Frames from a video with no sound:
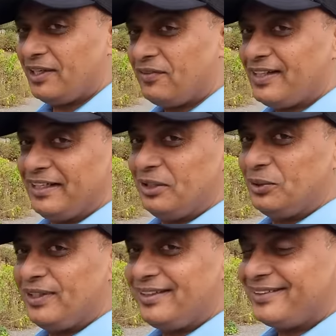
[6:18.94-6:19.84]
done to
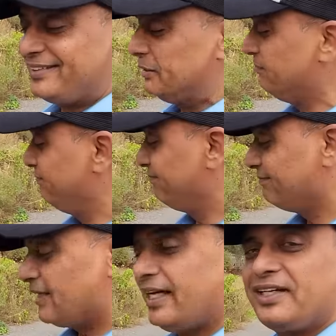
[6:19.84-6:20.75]
it,
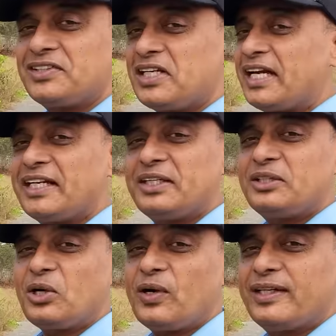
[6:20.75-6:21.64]
it is like a
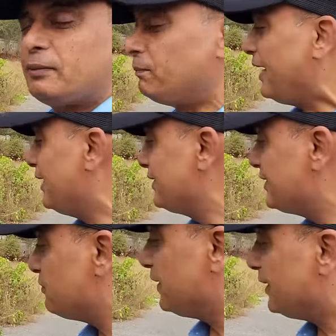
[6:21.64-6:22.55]
toy. The balance
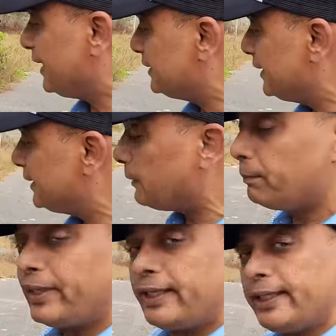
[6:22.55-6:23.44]
is fantastic. The
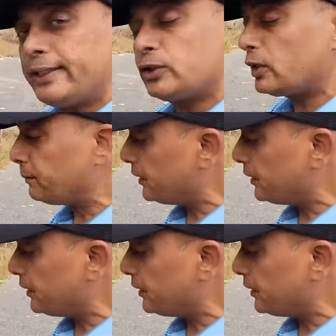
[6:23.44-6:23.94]
braking is good because